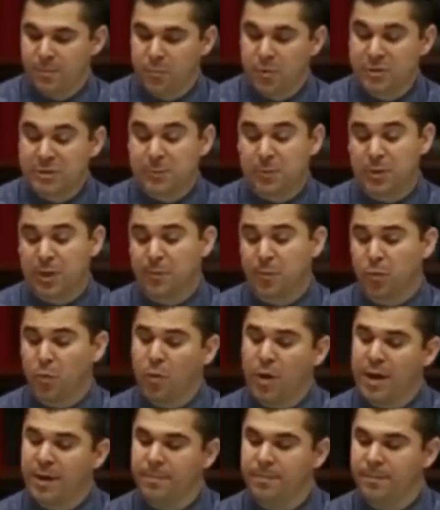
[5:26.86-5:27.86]
Principle number
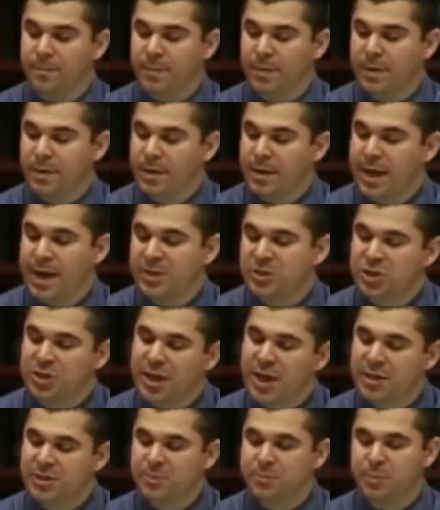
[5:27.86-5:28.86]
1,
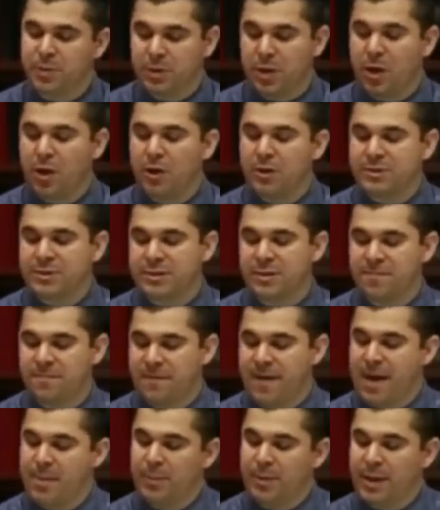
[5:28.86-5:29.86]
education belongs to the
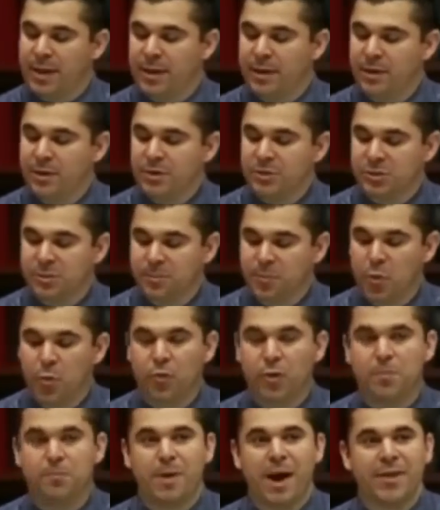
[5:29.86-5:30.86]
family,
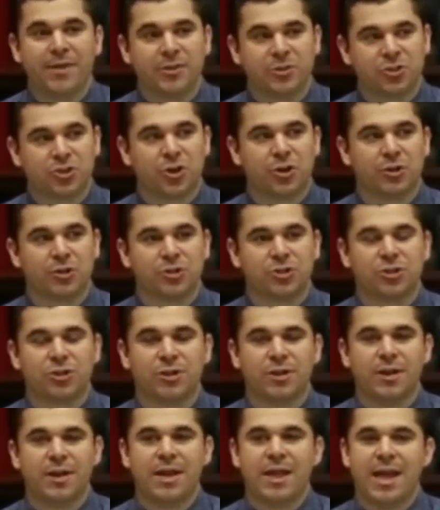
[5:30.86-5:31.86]
supported by the church,
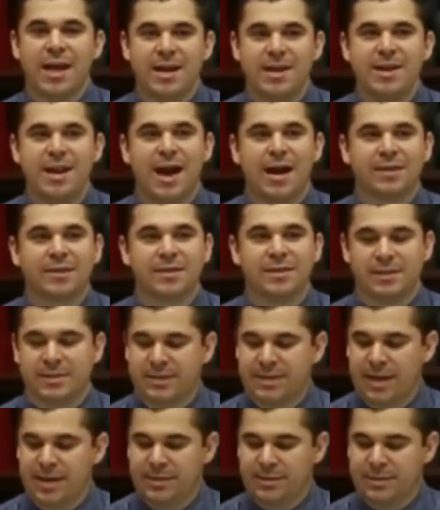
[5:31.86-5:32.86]
and not to the
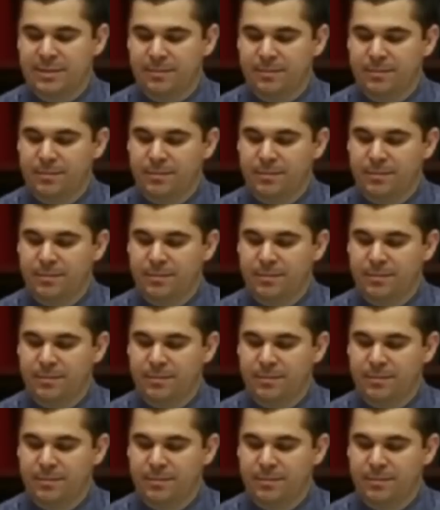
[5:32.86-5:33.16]
state.